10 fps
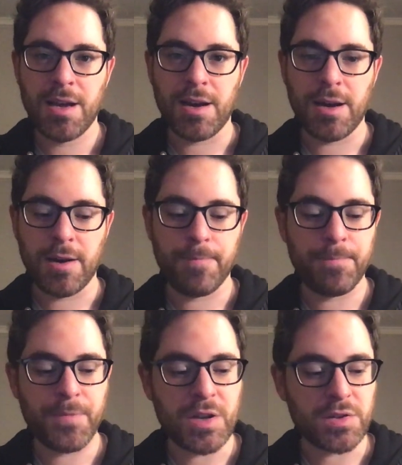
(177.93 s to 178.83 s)

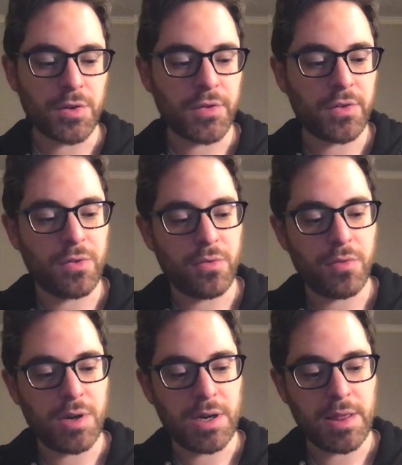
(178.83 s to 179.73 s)
Um, there's
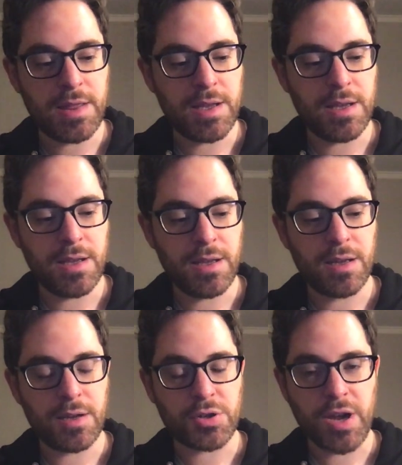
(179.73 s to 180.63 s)
also the
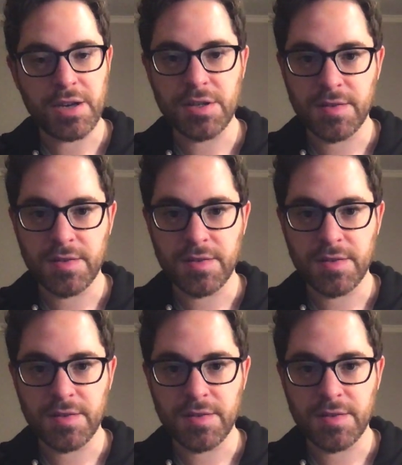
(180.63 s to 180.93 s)
attraction